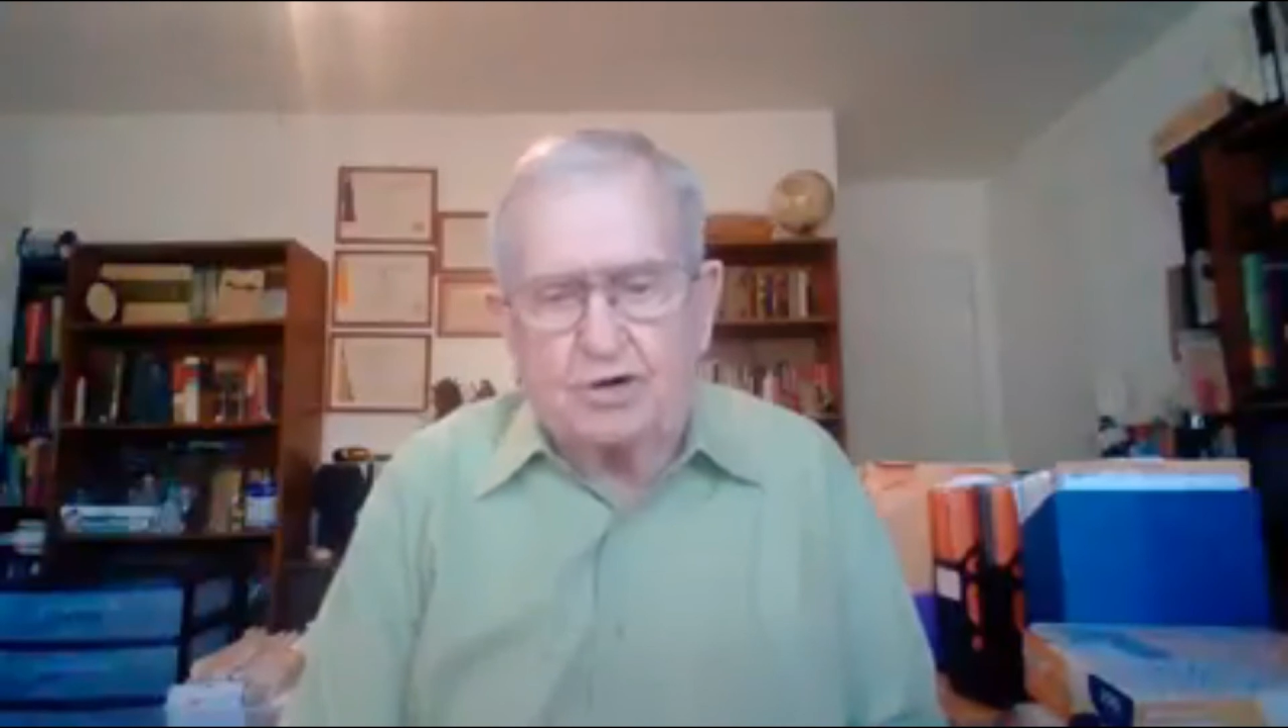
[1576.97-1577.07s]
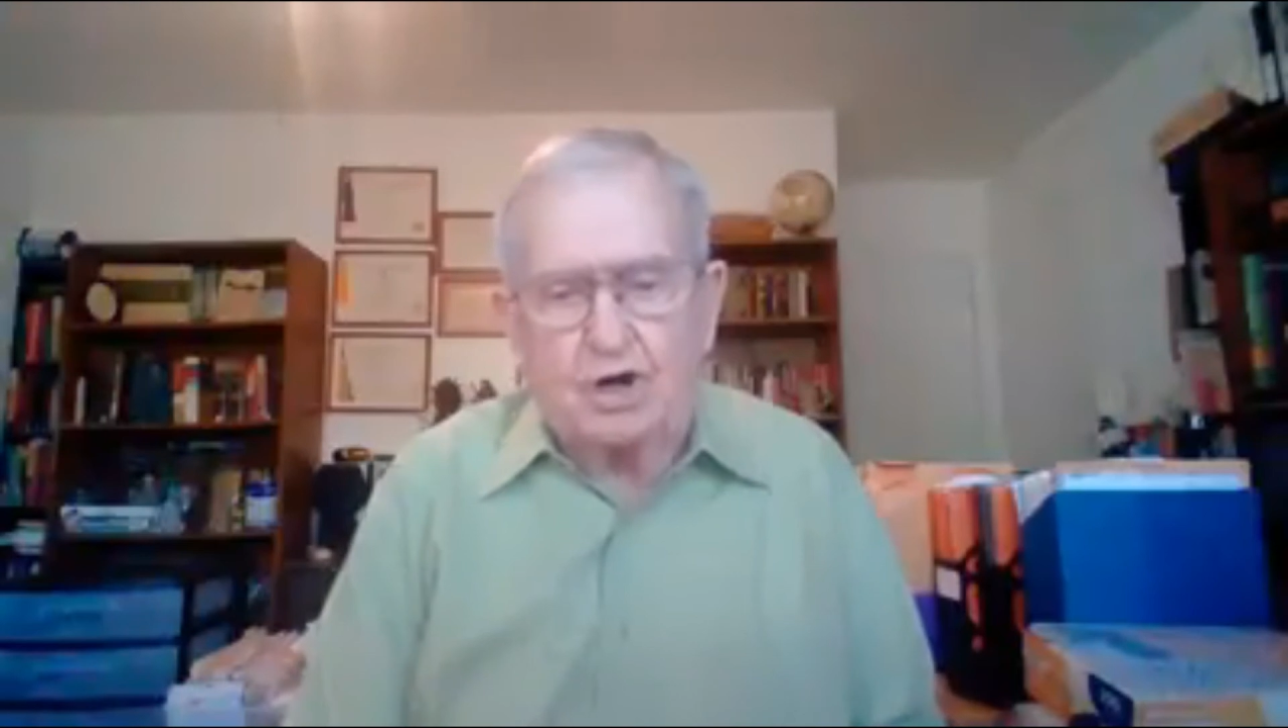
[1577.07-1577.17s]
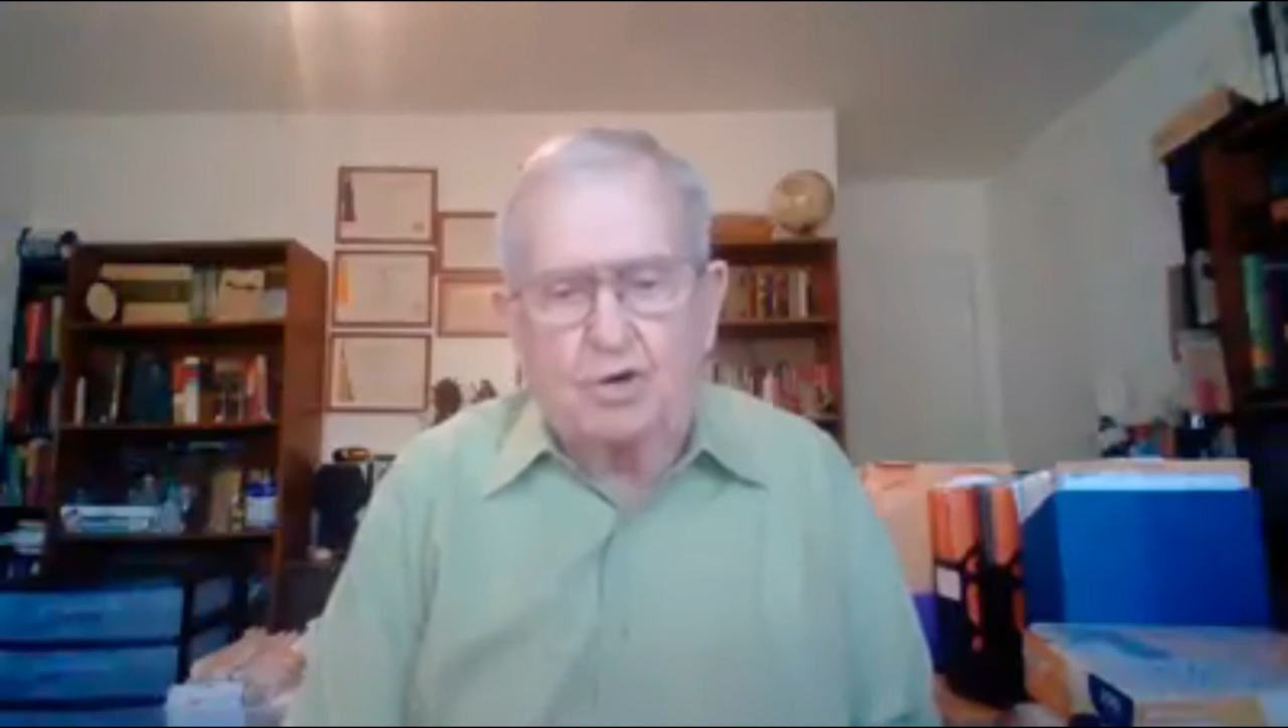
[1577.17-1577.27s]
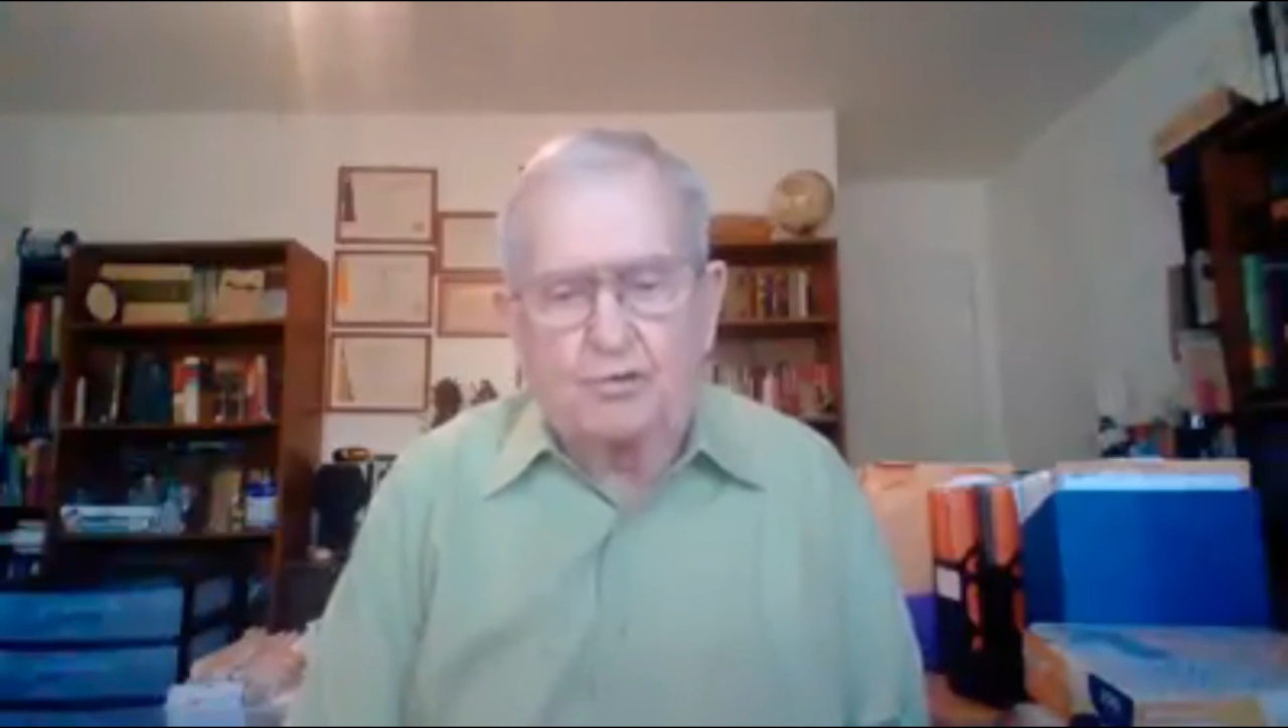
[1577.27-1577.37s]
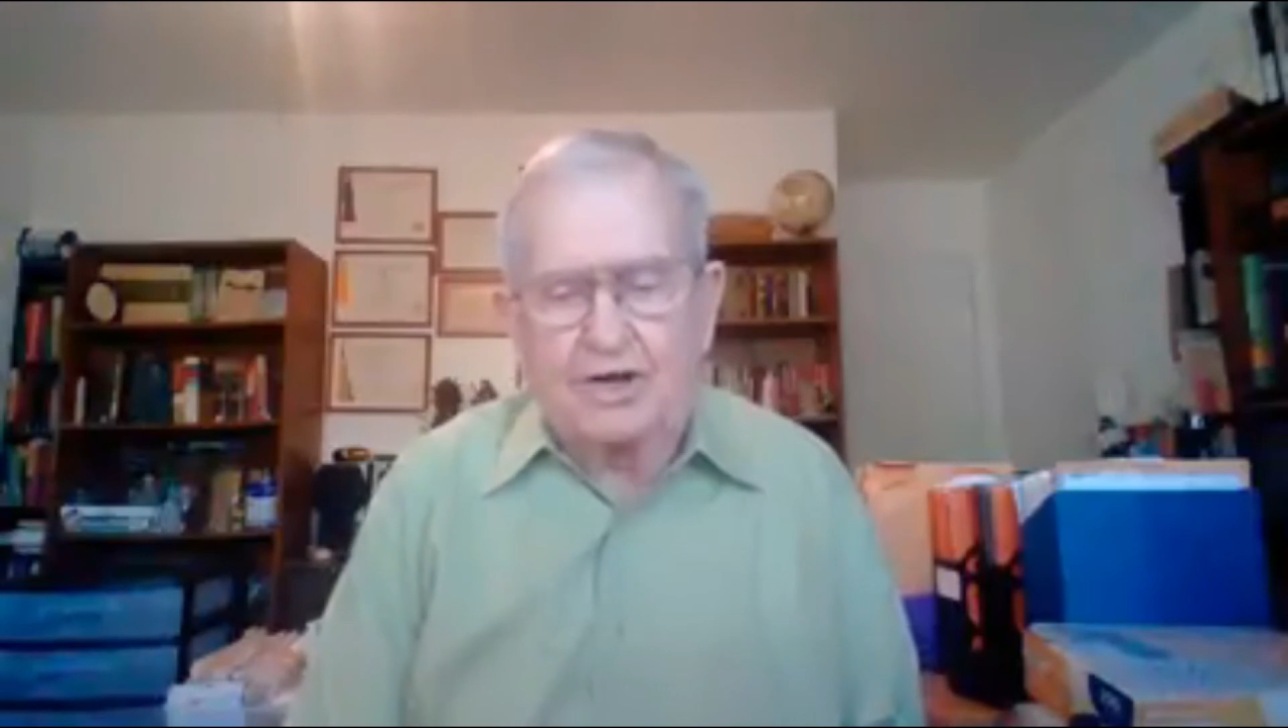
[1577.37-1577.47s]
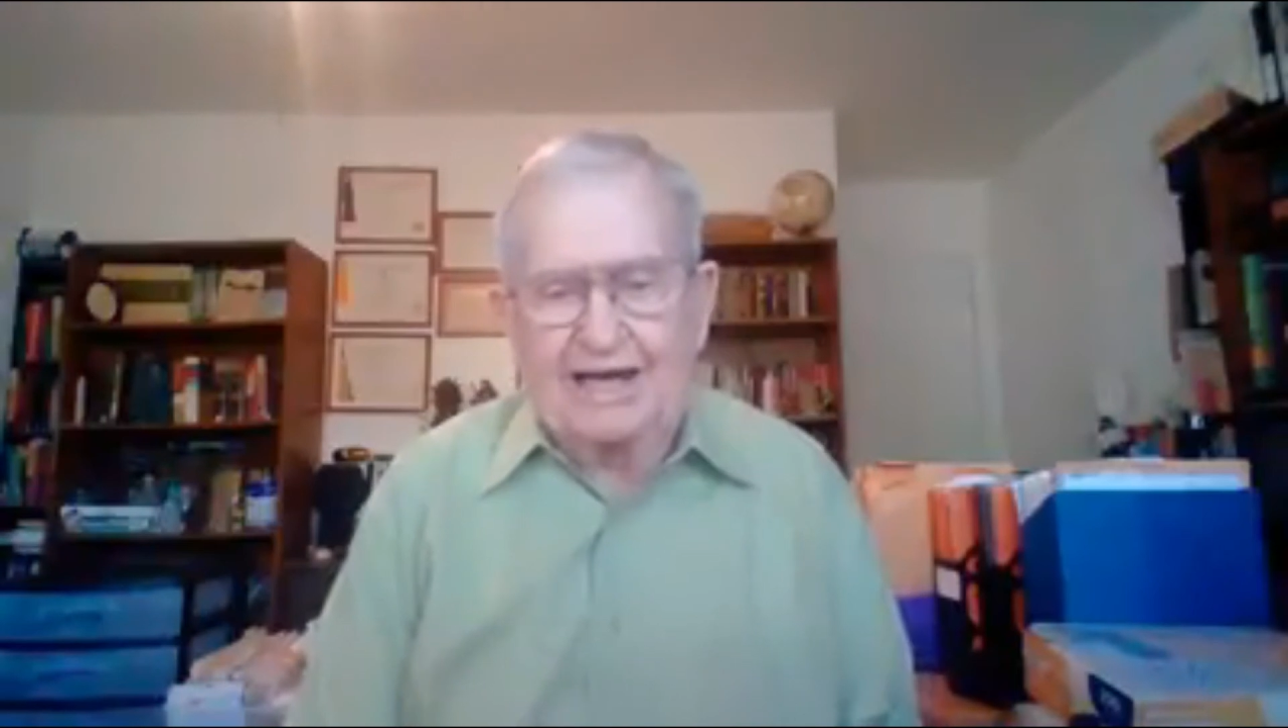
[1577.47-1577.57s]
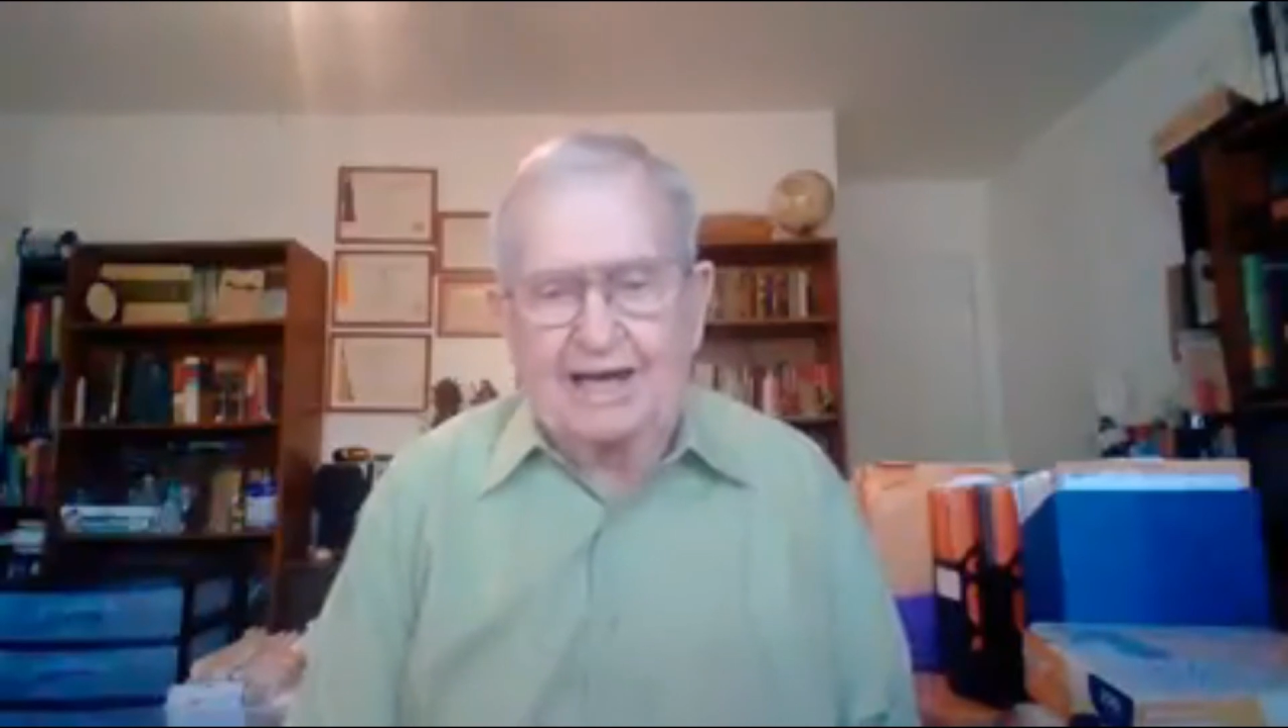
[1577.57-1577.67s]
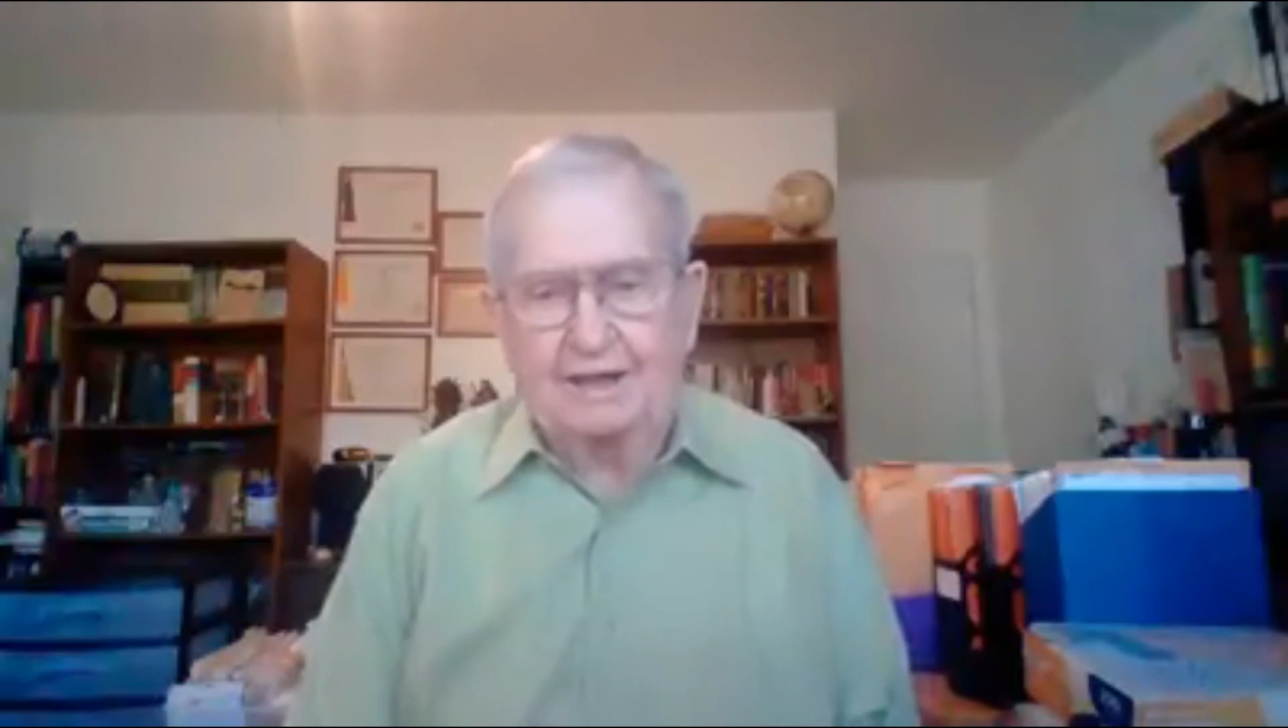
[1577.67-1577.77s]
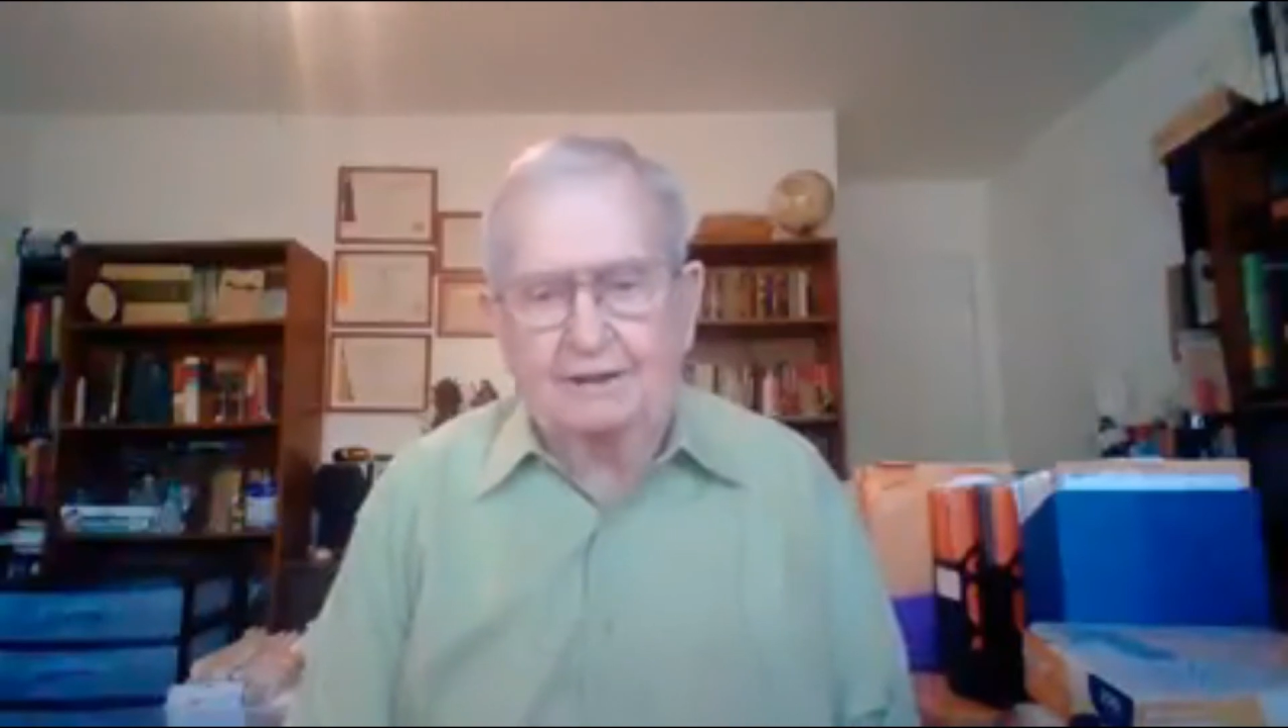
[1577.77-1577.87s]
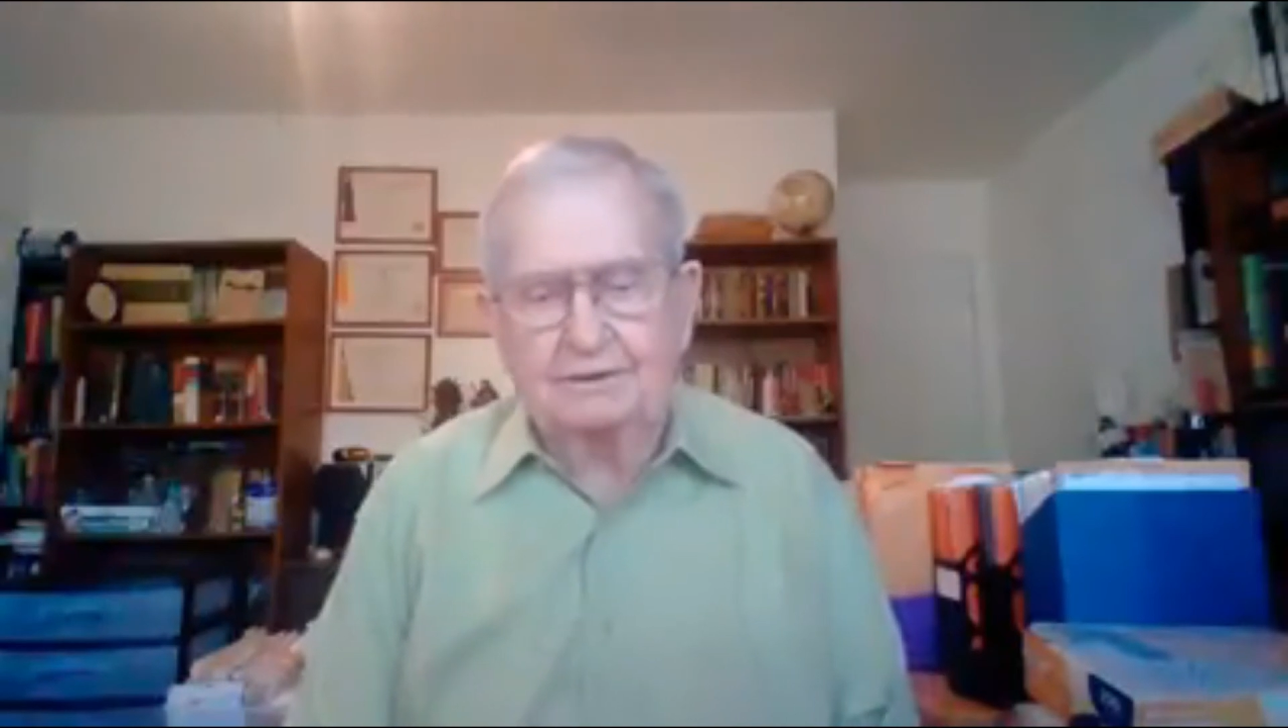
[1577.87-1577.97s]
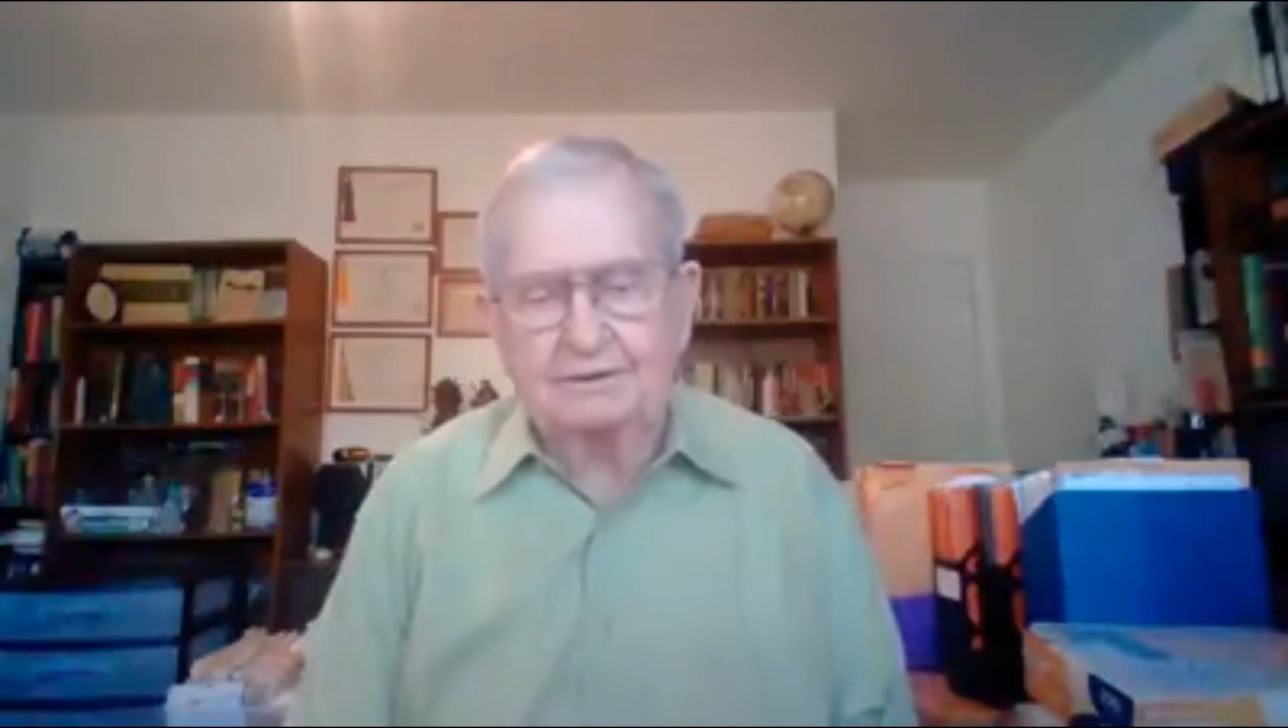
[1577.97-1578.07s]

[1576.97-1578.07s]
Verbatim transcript: glory land.